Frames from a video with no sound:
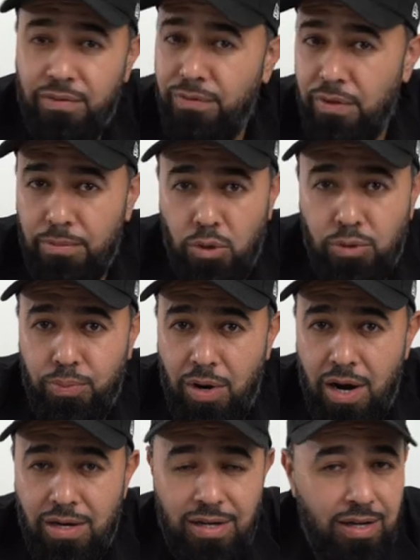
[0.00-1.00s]
For the most
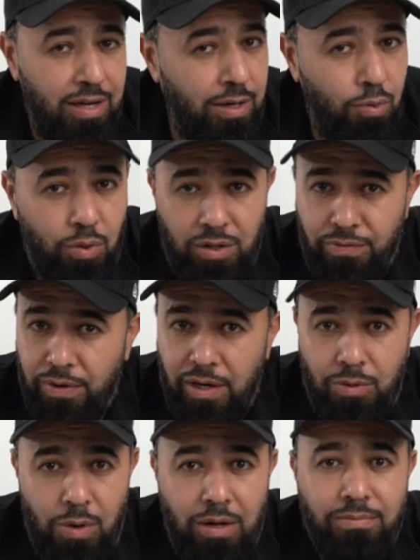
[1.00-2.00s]
part, it worked
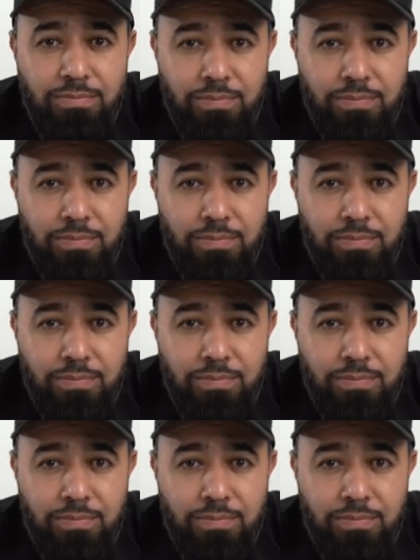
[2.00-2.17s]
fairly well.